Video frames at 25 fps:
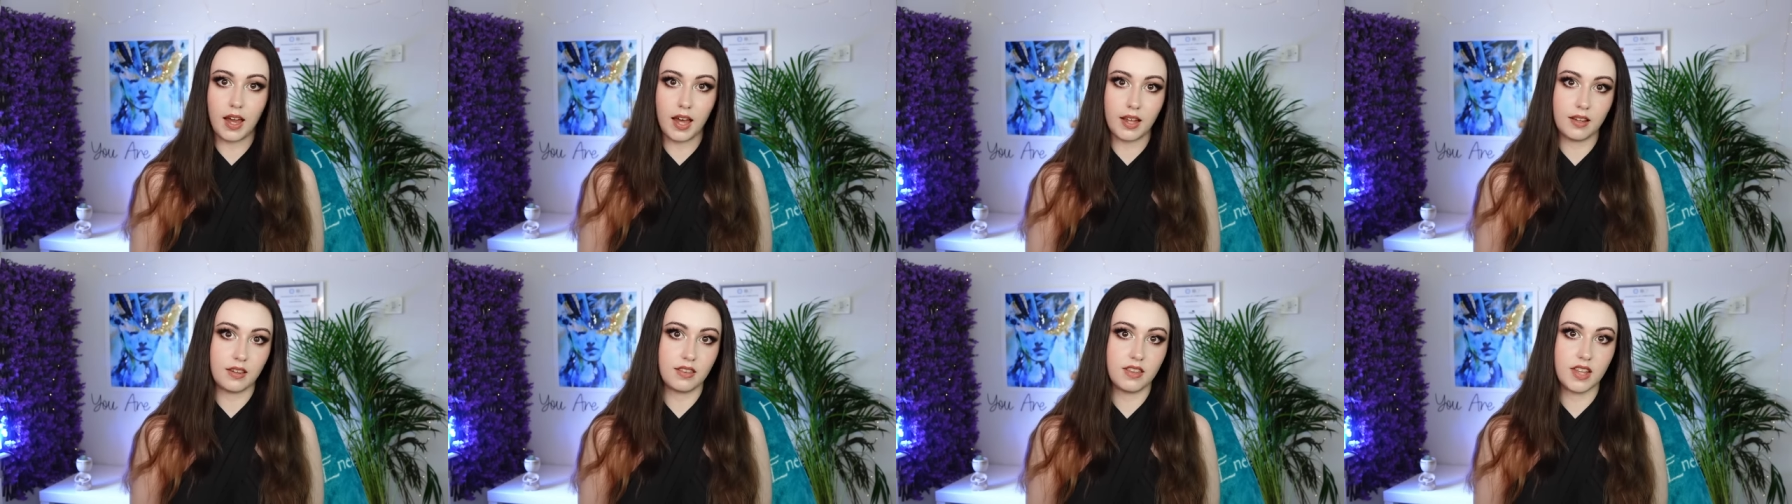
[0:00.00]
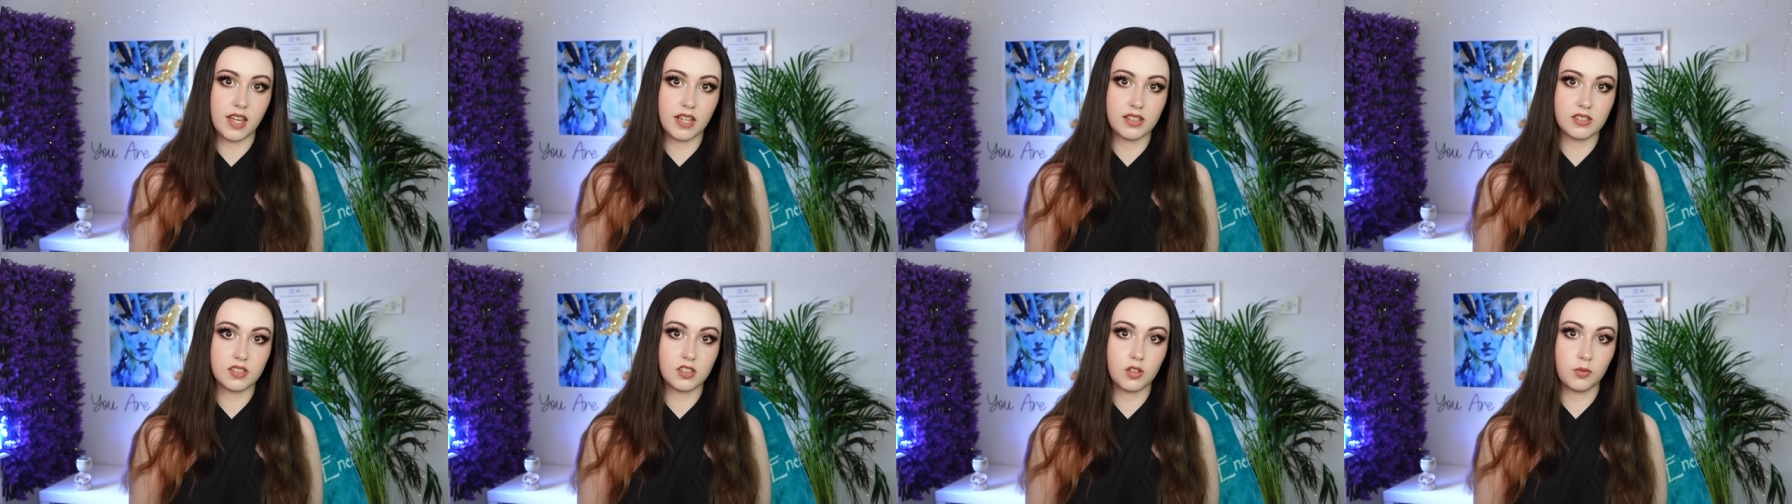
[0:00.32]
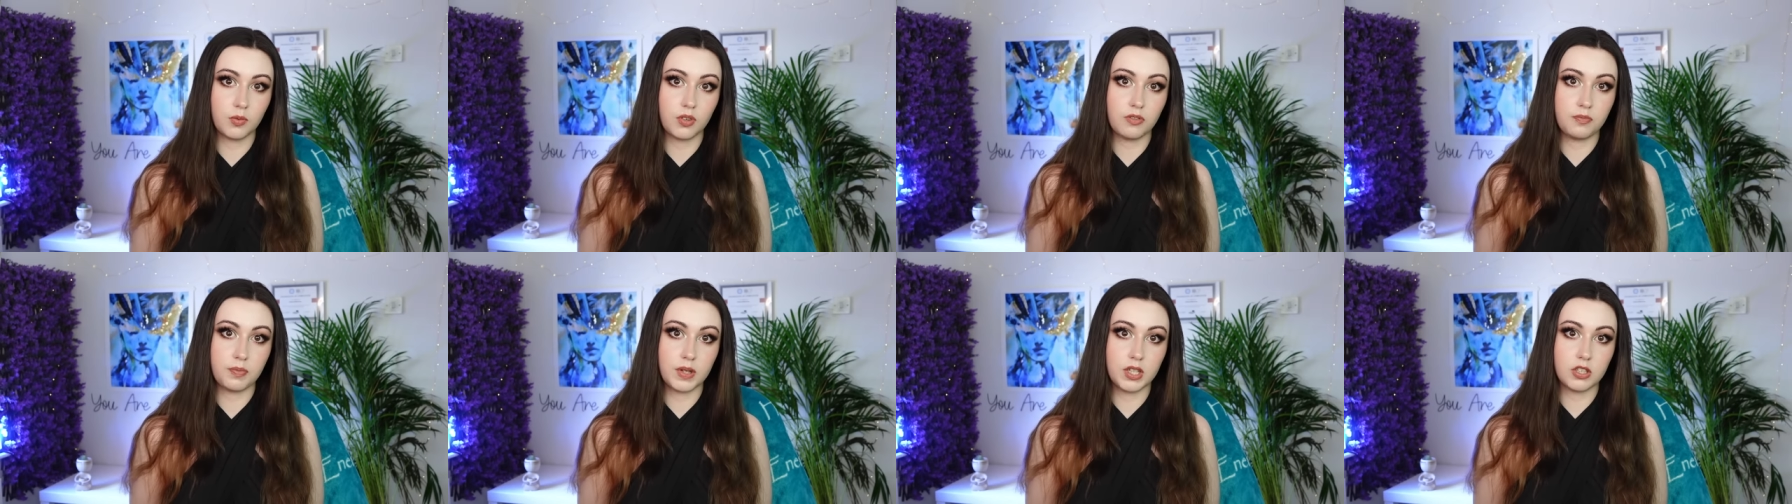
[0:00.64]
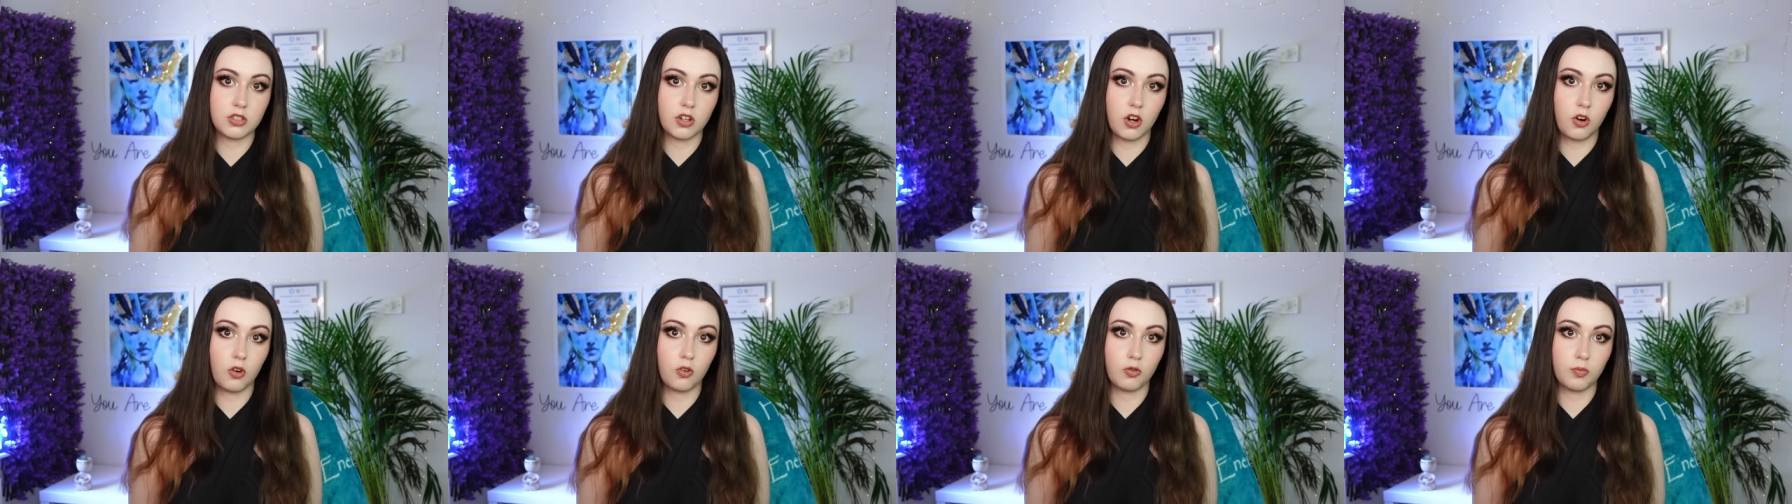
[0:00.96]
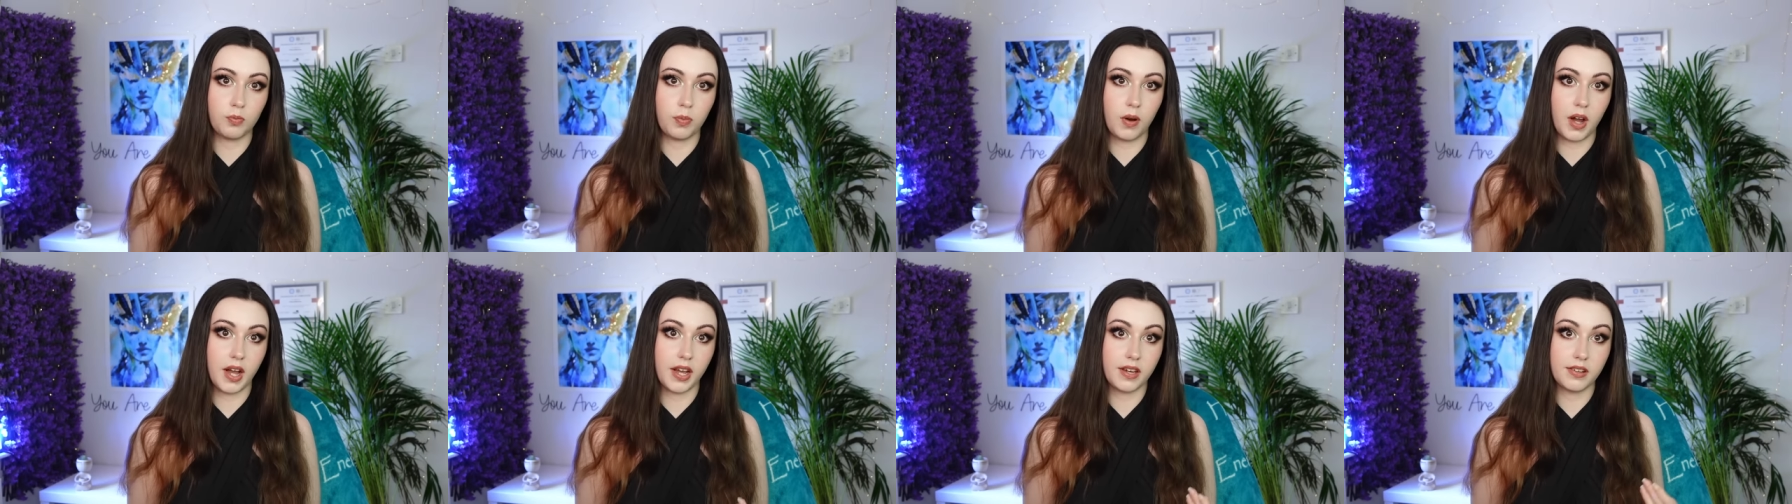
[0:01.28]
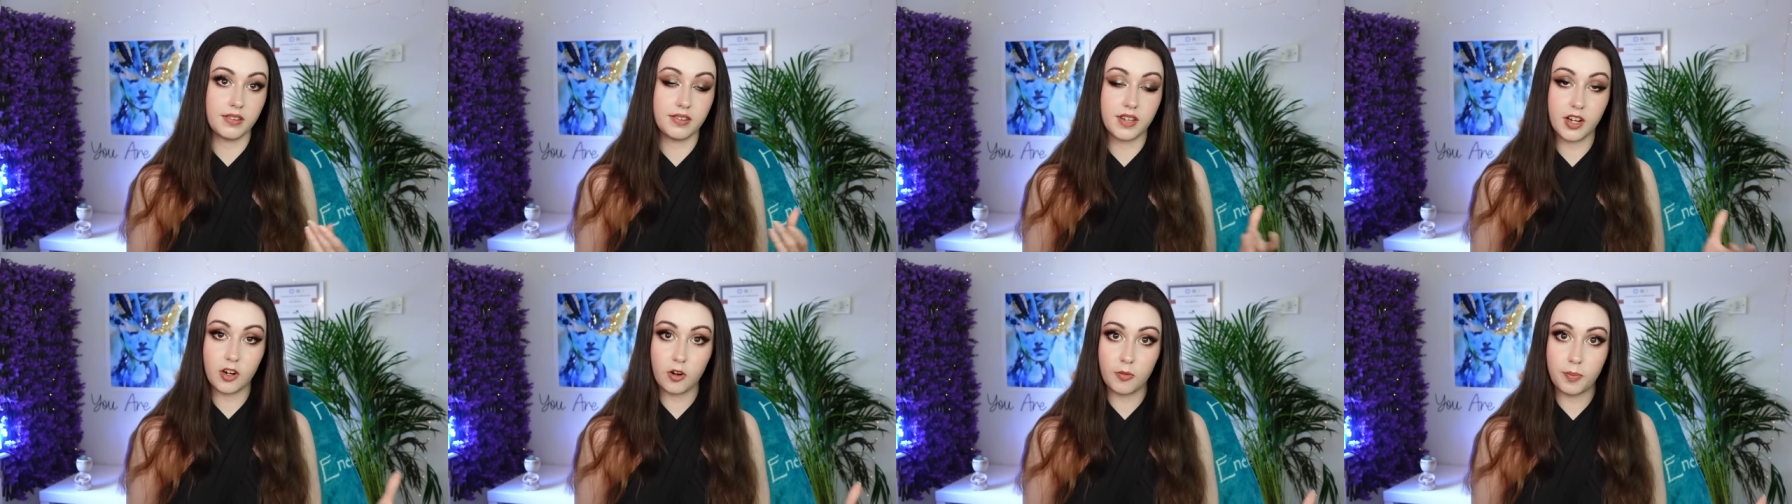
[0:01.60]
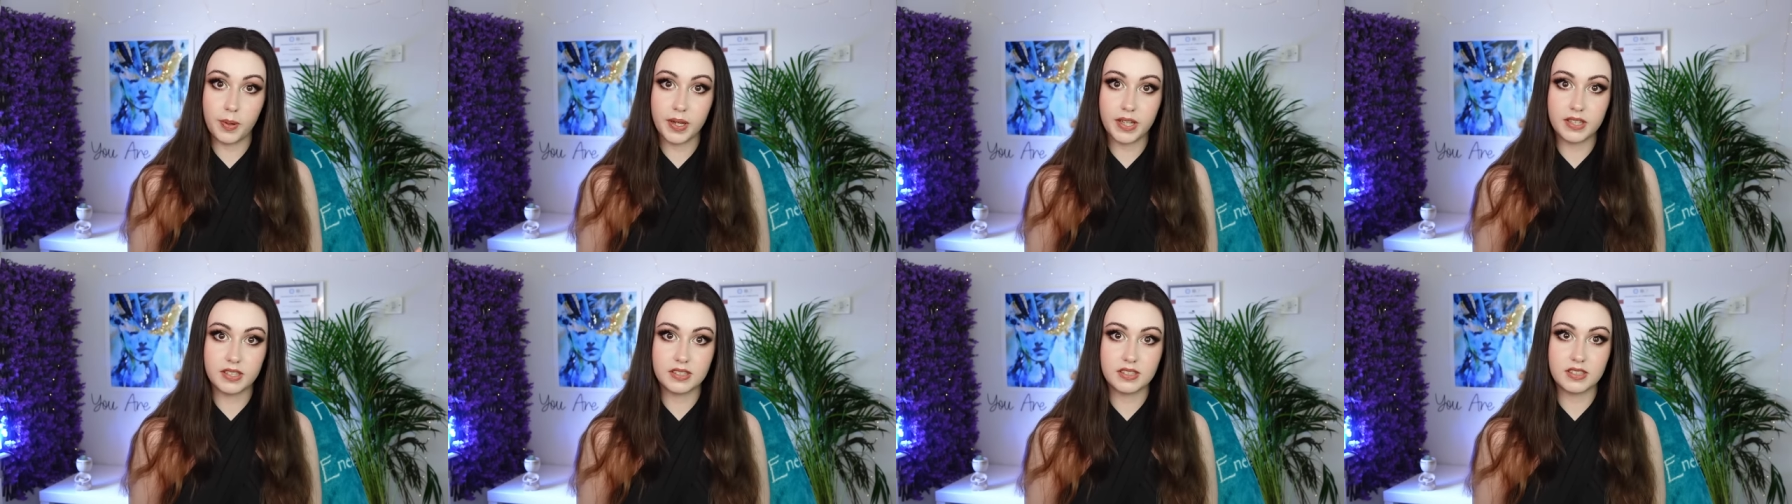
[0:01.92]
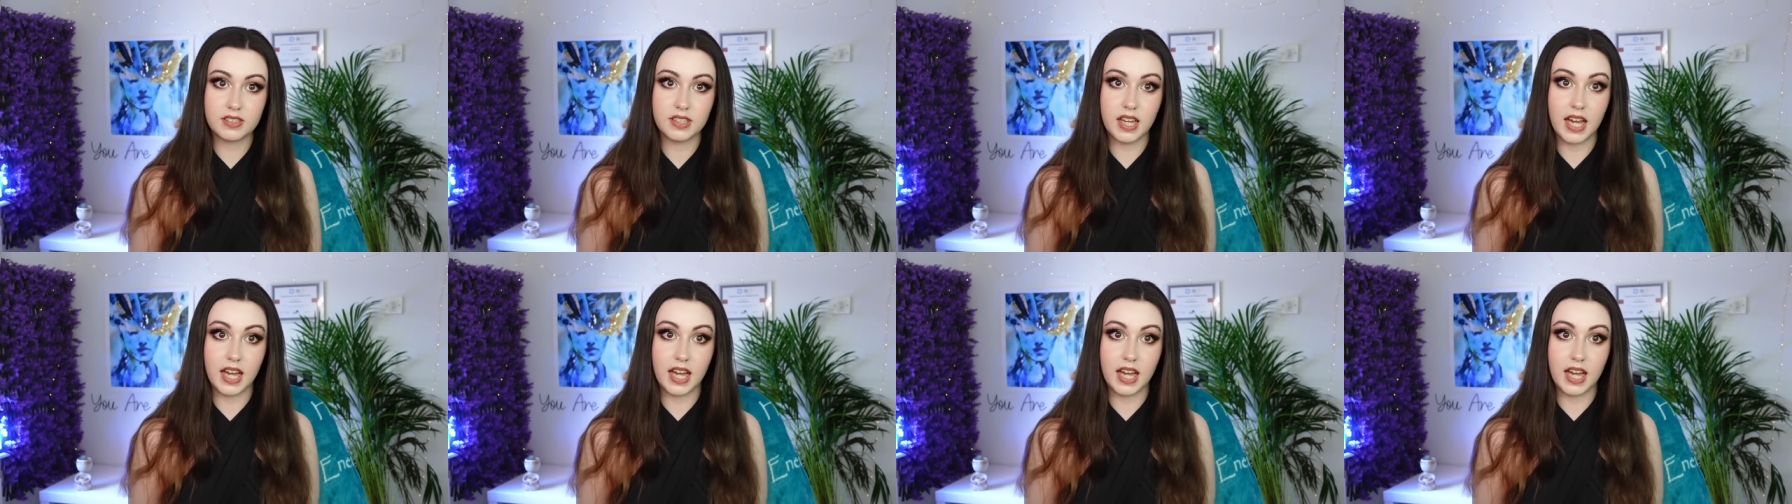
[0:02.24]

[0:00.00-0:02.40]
and things that we've been told by therapists